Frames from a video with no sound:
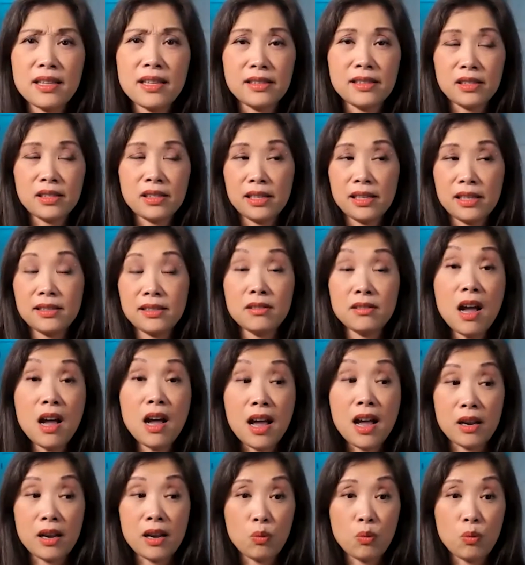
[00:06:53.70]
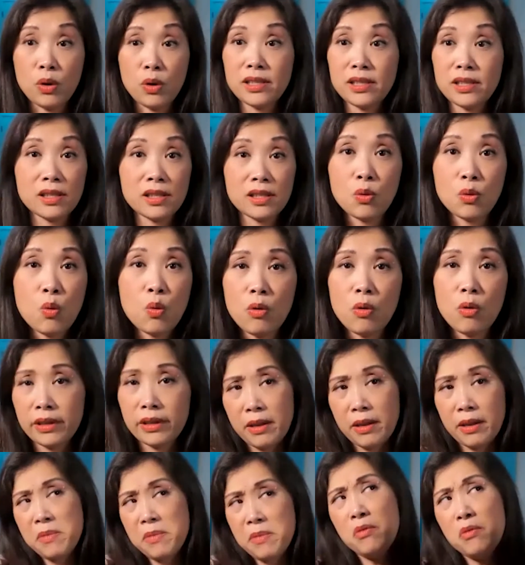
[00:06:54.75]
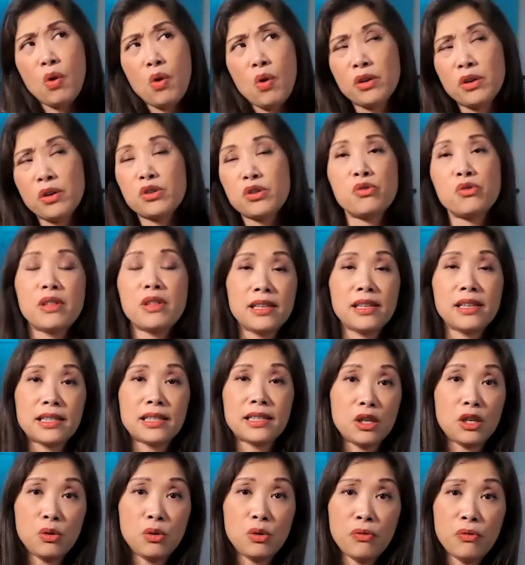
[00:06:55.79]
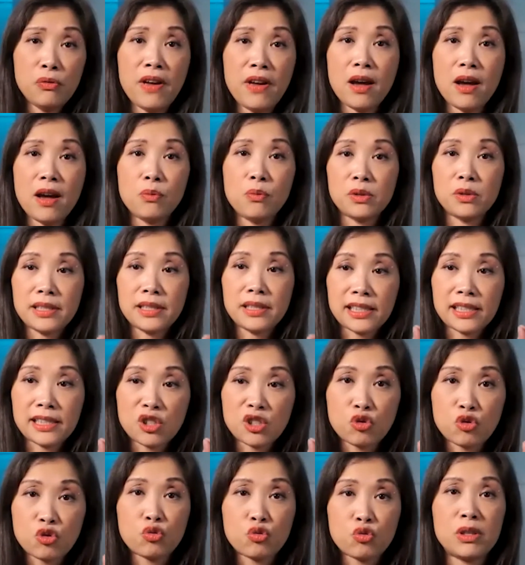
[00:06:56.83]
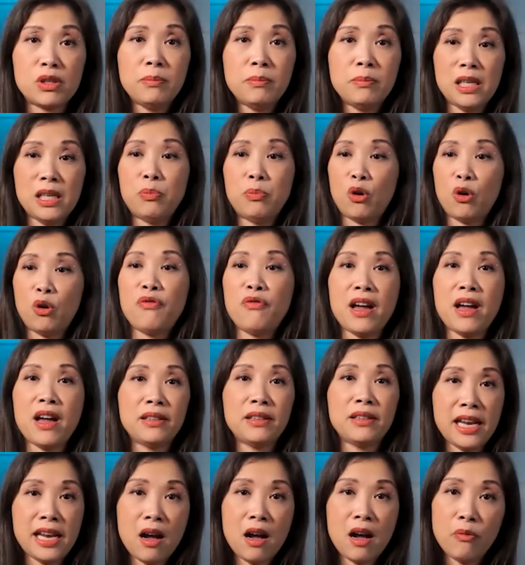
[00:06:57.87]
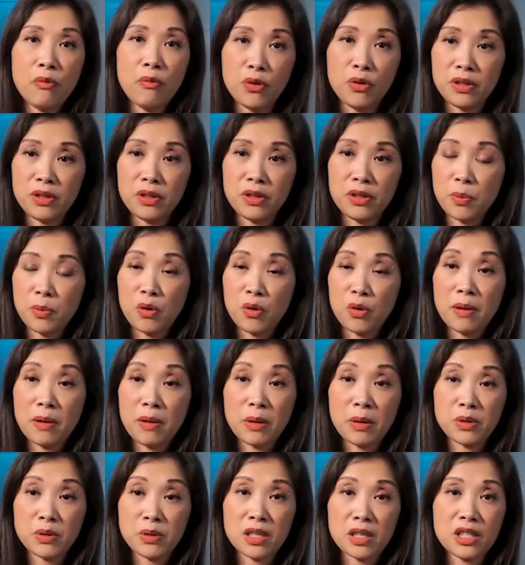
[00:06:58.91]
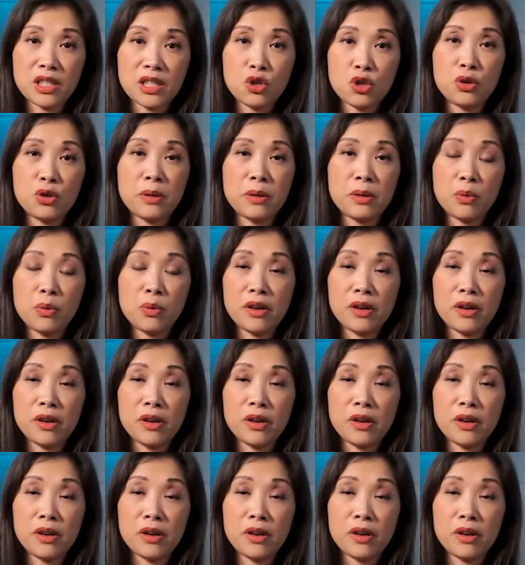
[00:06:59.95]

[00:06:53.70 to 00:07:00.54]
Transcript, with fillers: It's not. What's the give me one or two things that you found was extremely profoundly helpful in this program that was a turning point for